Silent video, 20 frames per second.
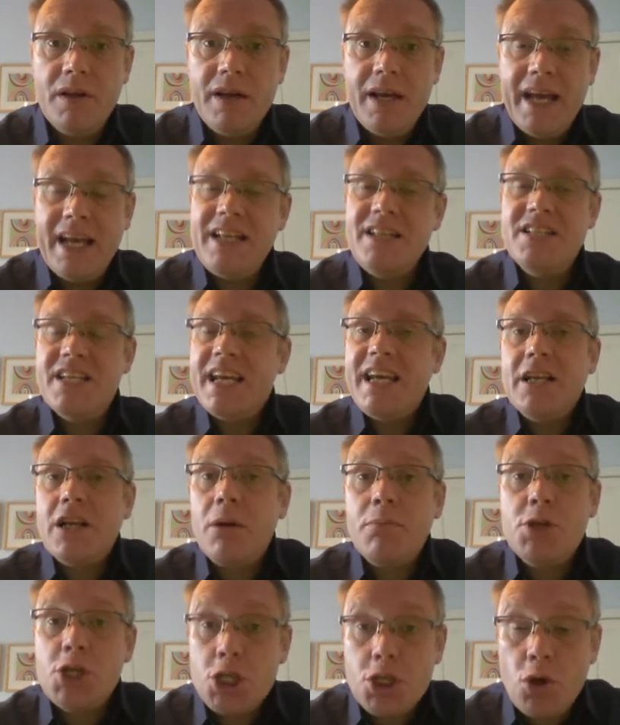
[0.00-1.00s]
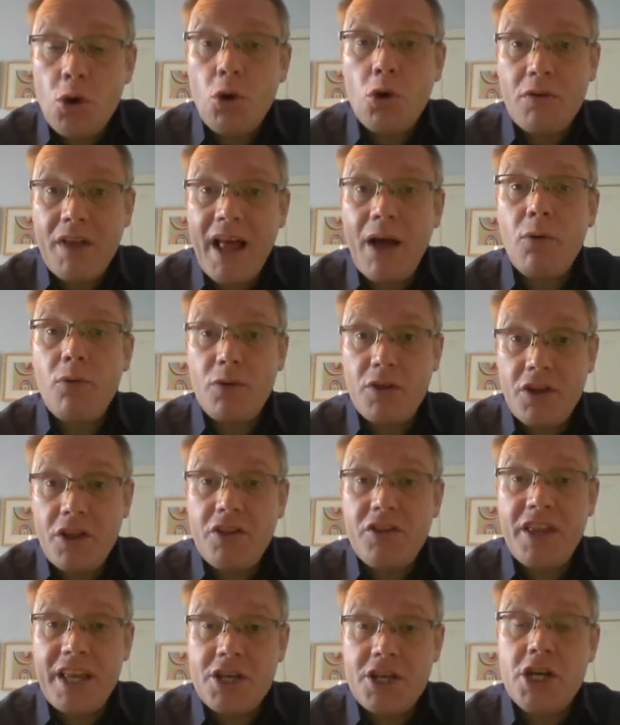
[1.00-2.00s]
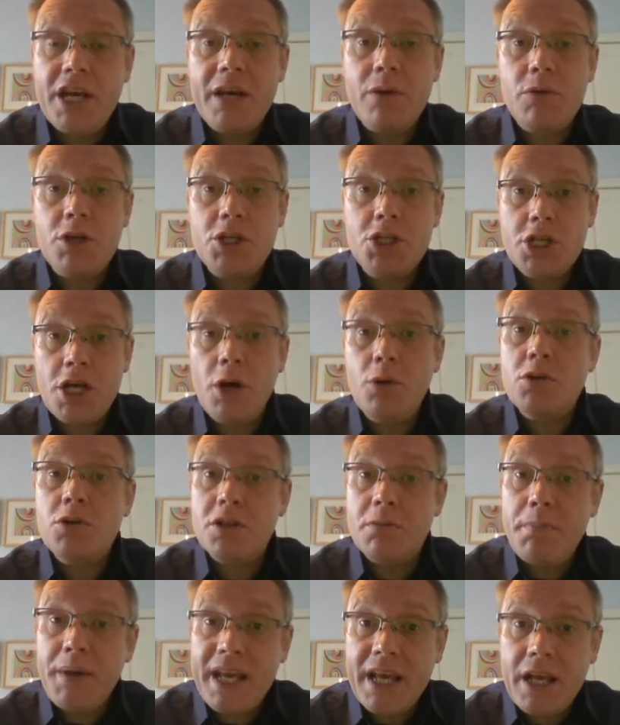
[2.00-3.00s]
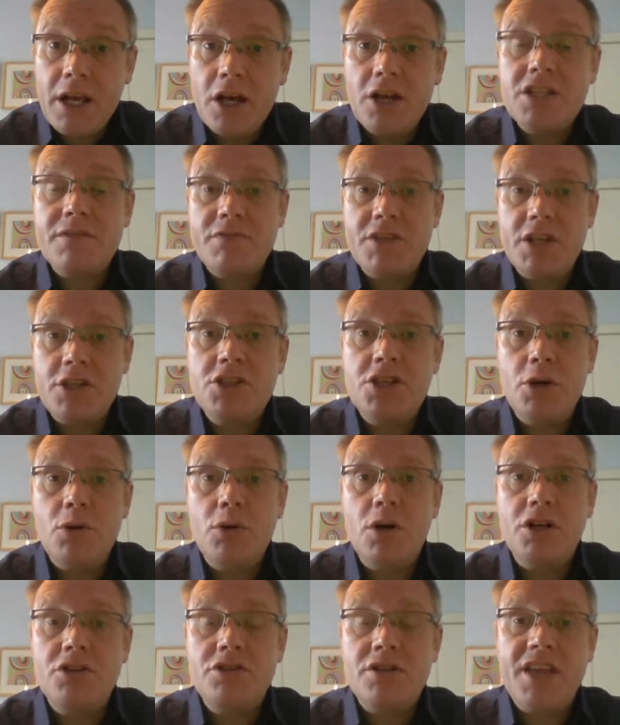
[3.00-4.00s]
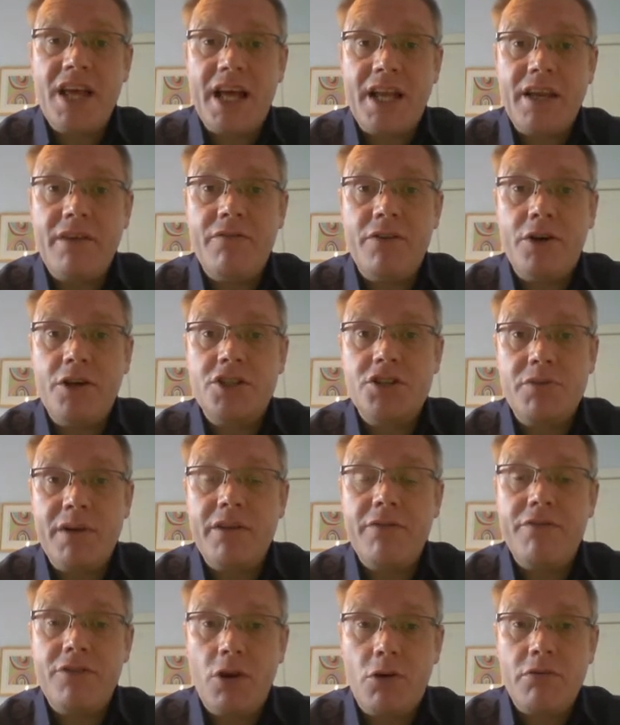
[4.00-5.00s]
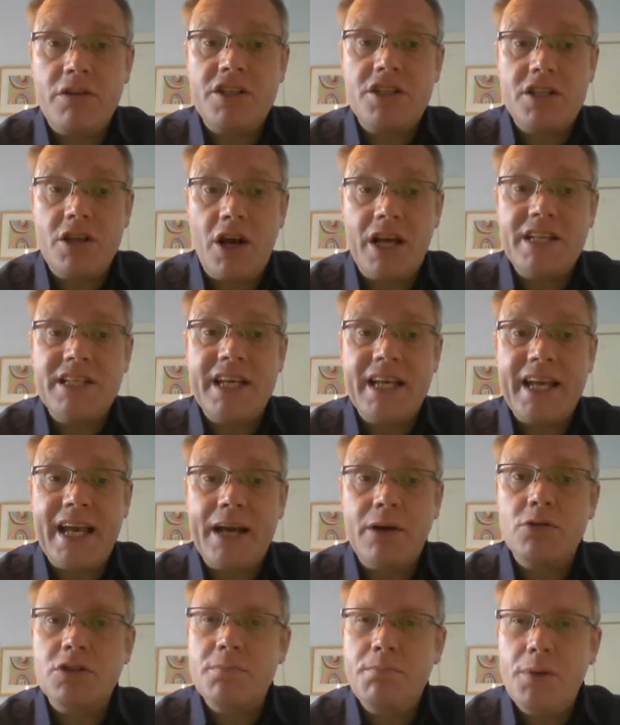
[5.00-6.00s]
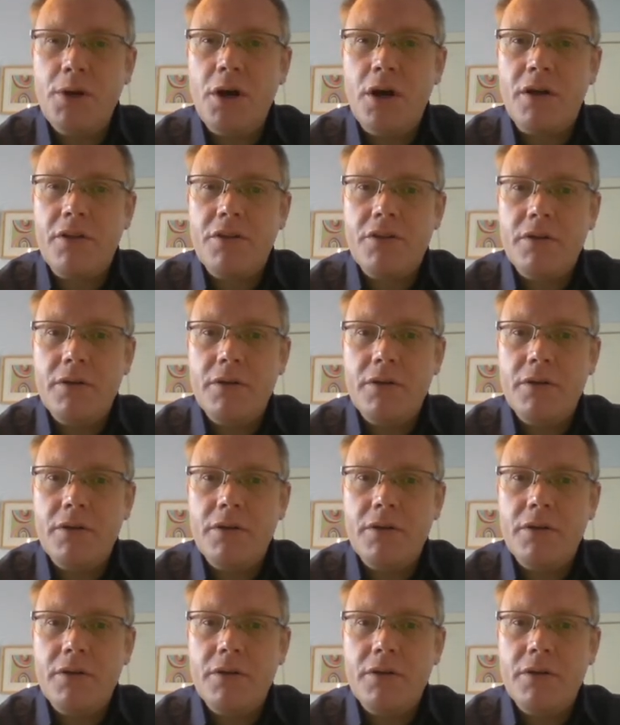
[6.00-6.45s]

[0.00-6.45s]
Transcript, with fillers: Indeed, I'm sure that, that this year was chosen because of the 200th anniversary of Florence Nightingale's birth.